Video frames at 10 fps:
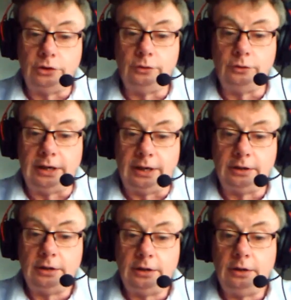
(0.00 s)
for you
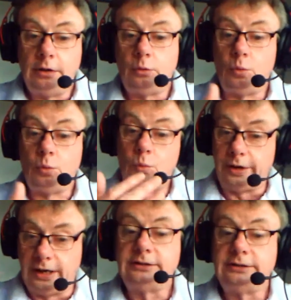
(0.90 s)
then
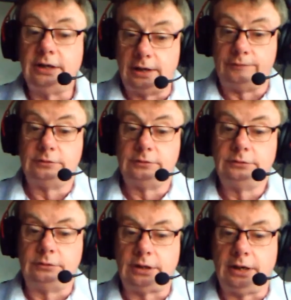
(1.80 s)
what else you have.
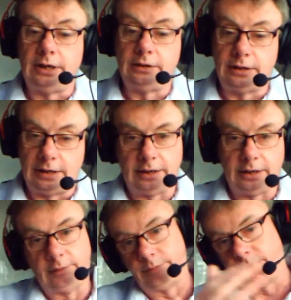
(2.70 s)
Okay,
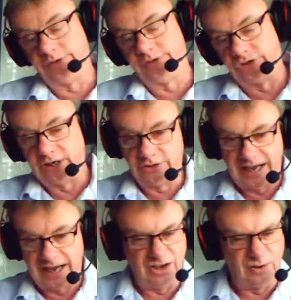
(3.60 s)
and I would probably
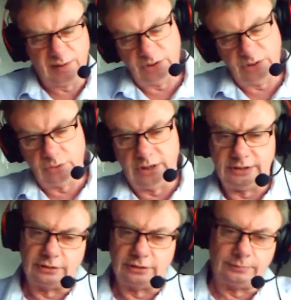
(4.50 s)
suggest, yeah, you probably do
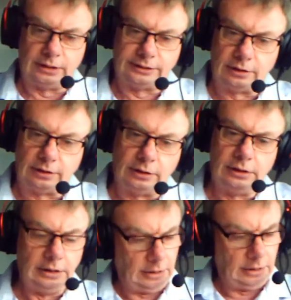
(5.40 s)
need something else there.
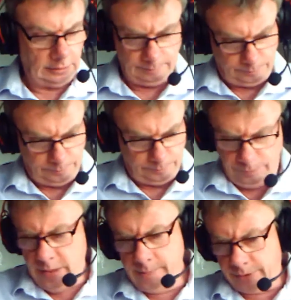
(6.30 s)

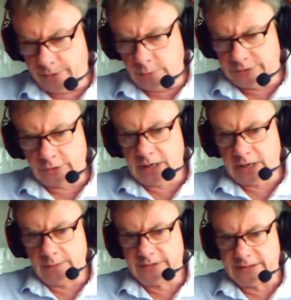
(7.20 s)
But you will
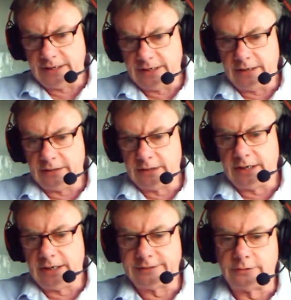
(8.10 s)
sometimes see in
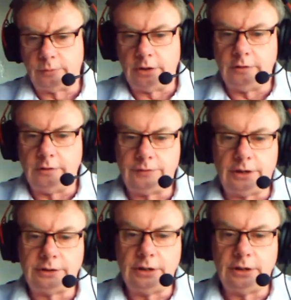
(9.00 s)
cases where you've
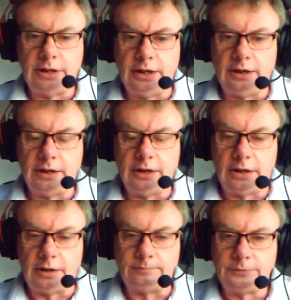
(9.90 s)
got a
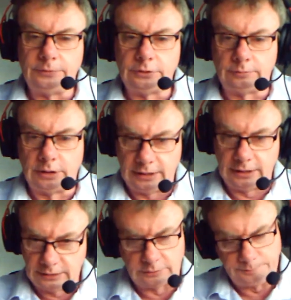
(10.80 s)
something
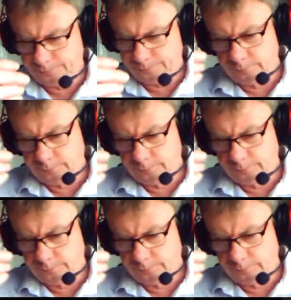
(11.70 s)
like this,